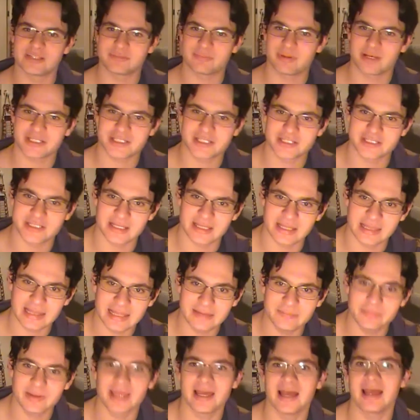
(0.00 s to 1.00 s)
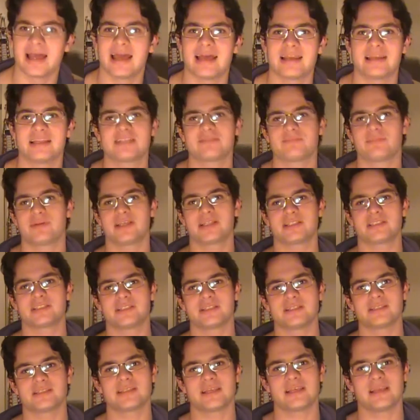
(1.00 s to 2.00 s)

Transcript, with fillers: pictures in Libya and his pictures